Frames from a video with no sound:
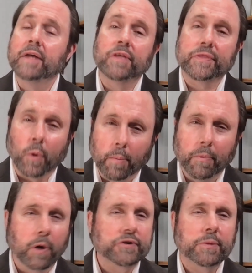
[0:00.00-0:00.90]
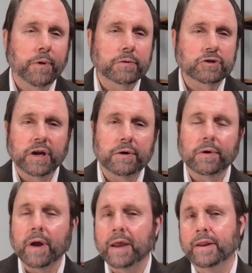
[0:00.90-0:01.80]
that there are multiple
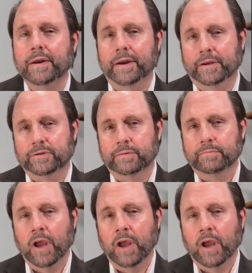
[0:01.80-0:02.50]
gender identities.